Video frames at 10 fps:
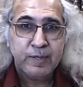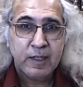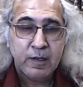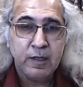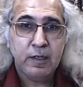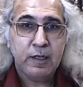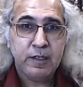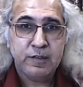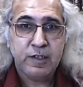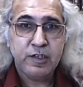
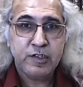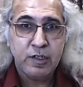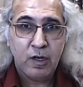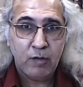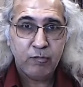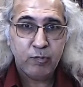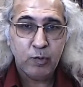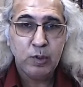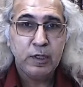realization of full